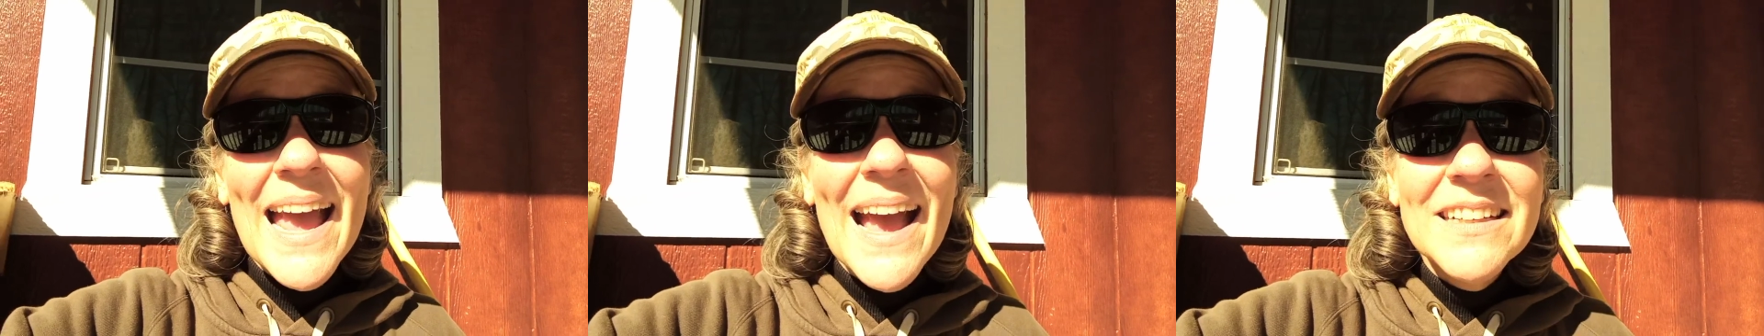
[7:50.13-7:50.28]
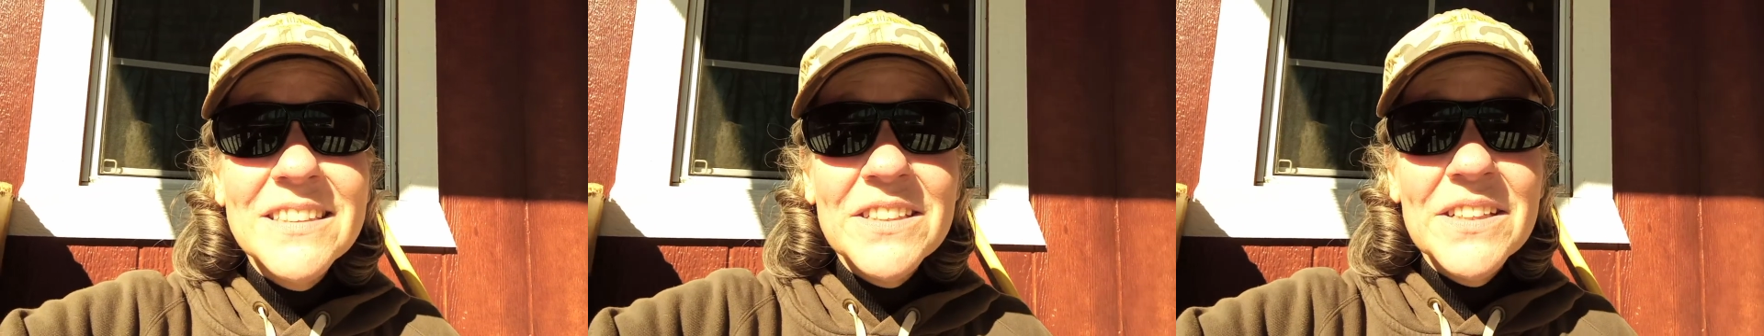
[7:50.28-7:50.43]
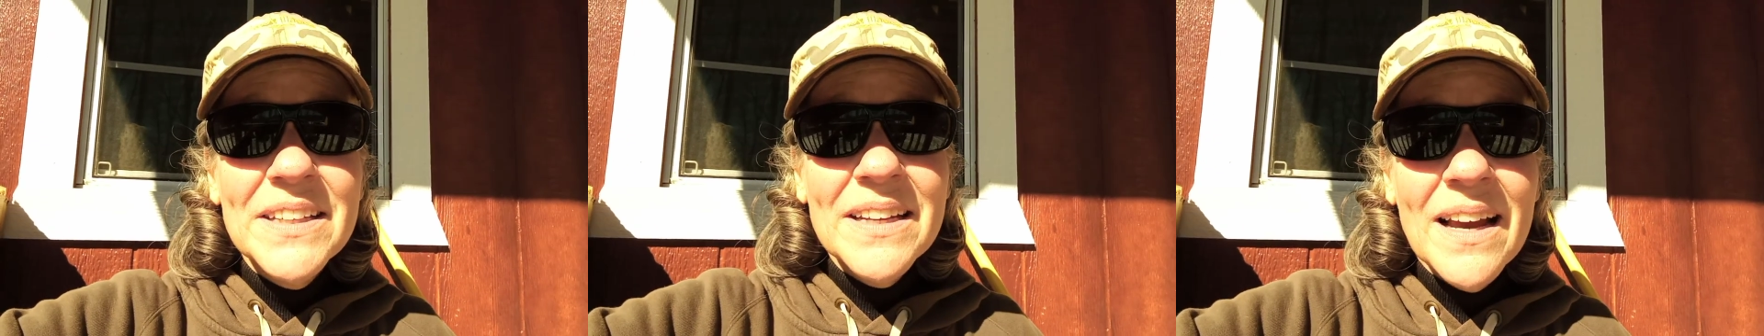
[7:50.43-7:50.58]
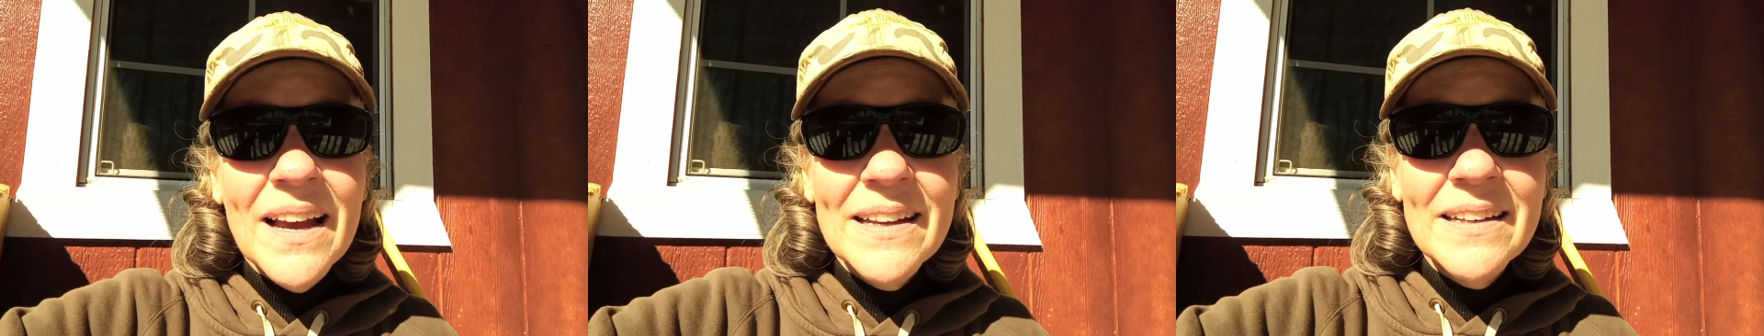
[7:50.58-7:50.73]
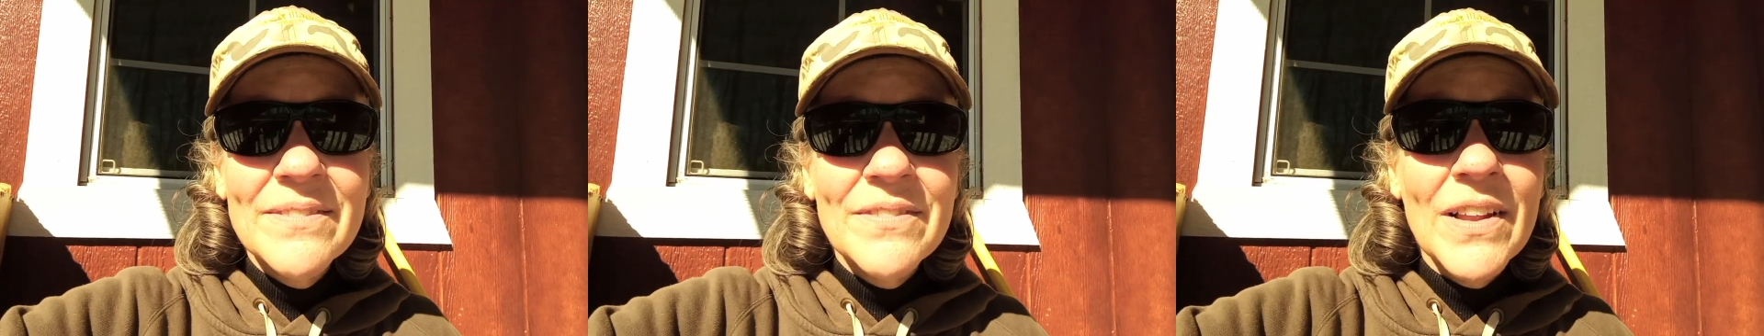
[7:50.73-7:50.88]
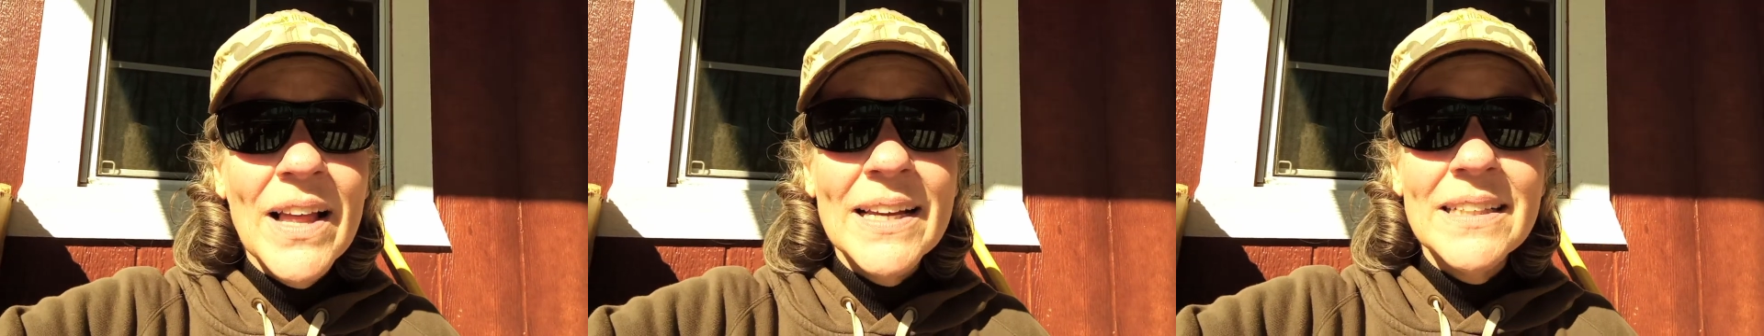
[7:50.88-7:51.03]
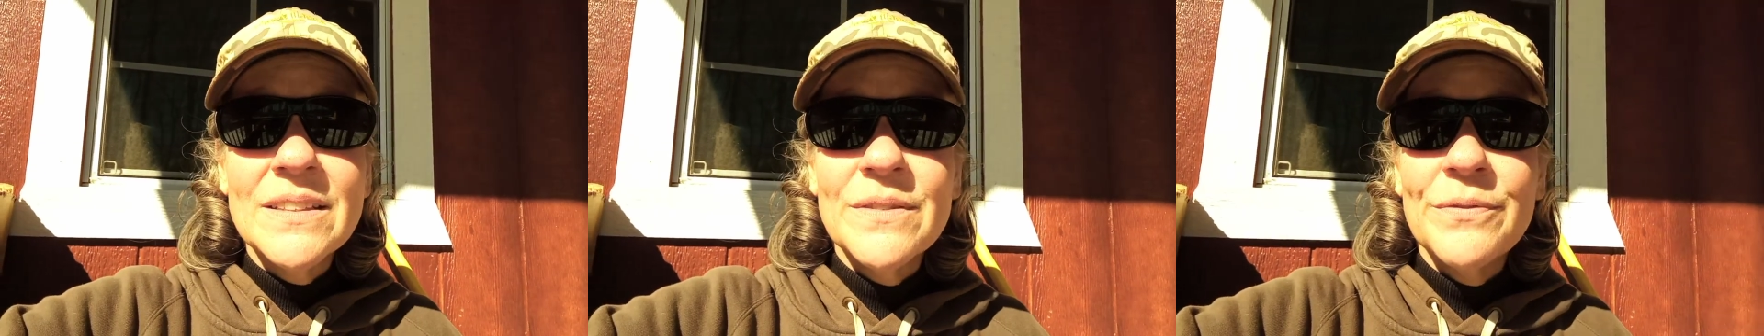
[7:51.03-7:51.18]
actually kind of
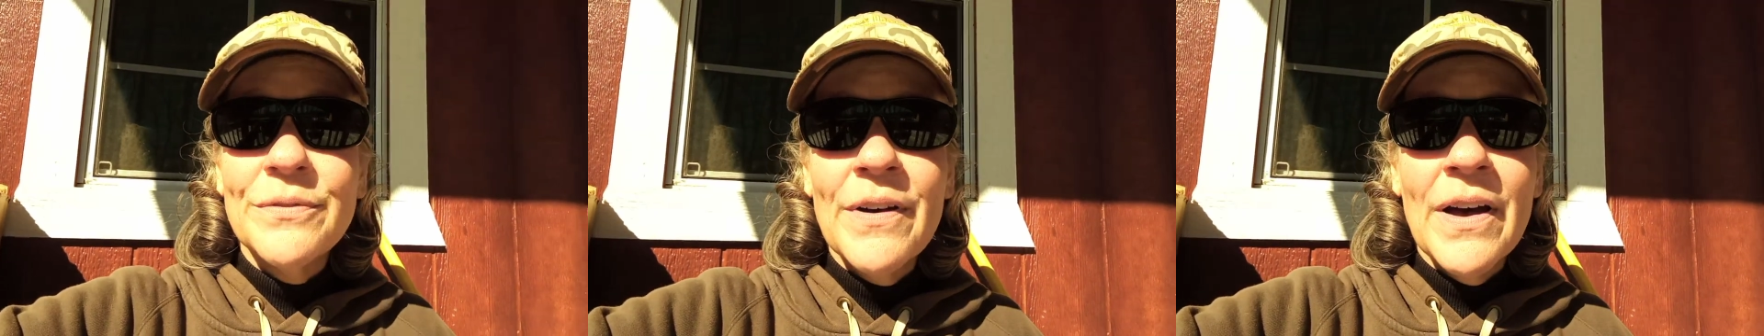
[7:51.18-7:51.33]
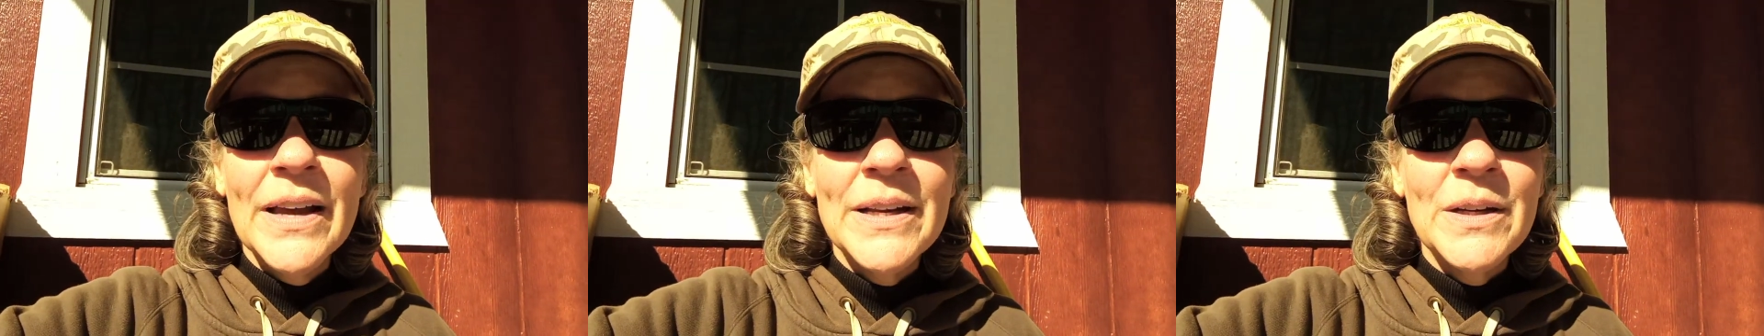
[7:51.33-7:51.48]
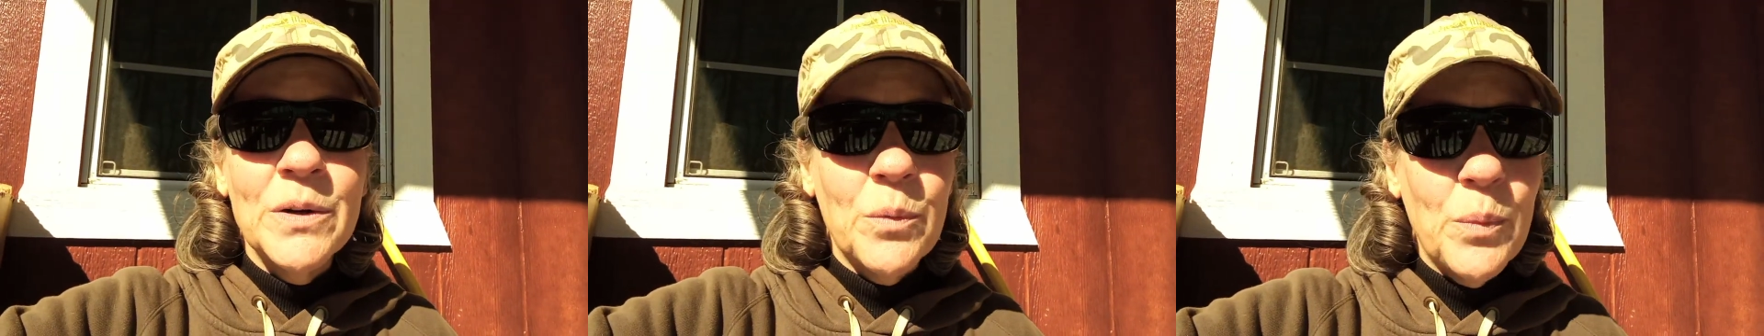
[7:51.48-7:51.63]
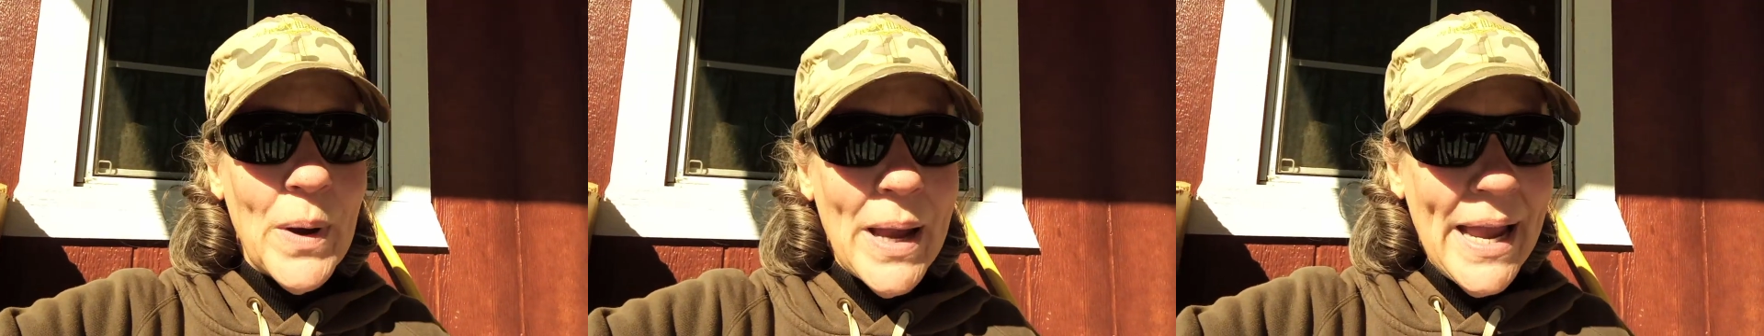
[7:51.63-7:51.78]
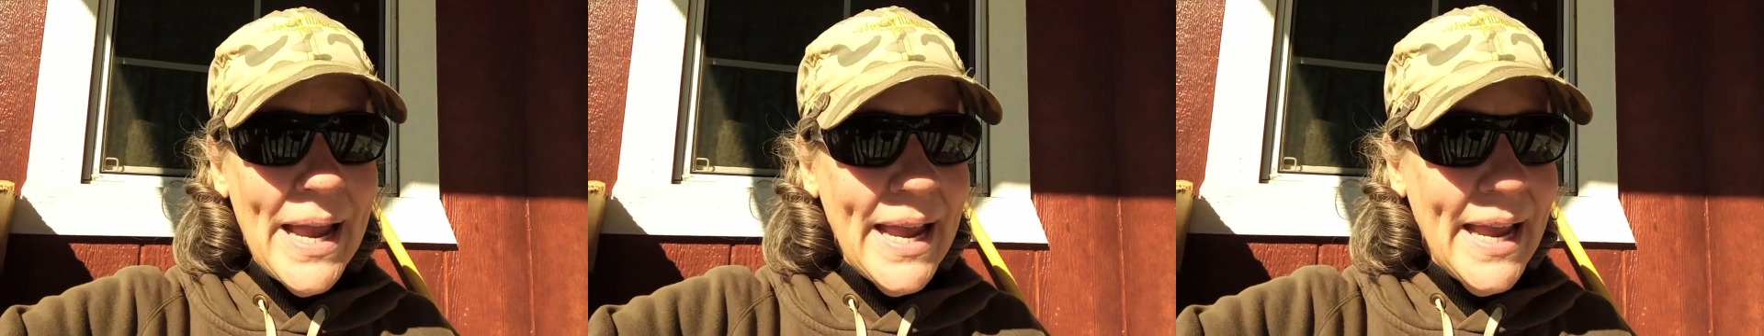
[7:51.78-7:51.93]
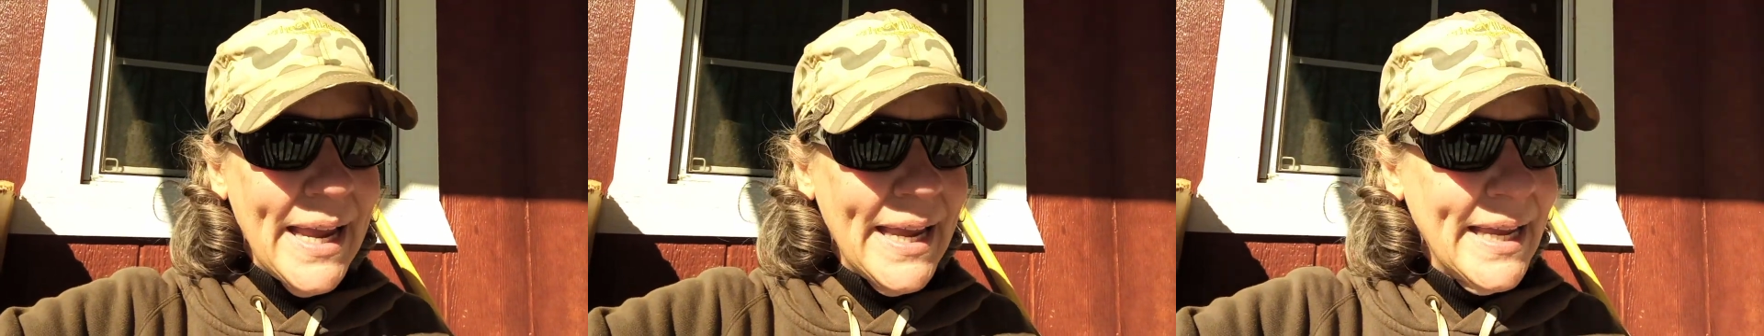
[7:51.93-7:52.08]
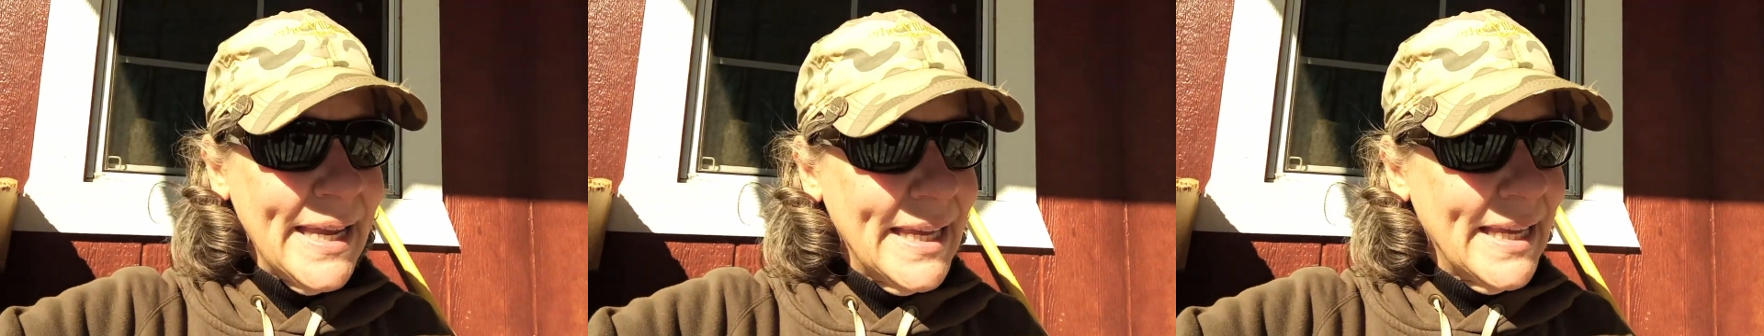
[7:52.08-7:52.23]
like to find a
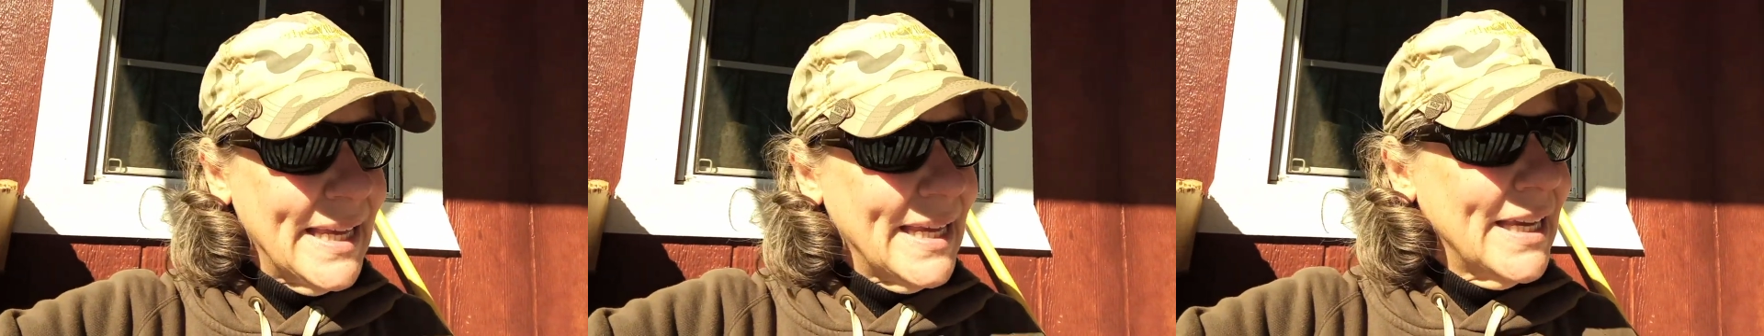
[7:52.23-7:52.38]
way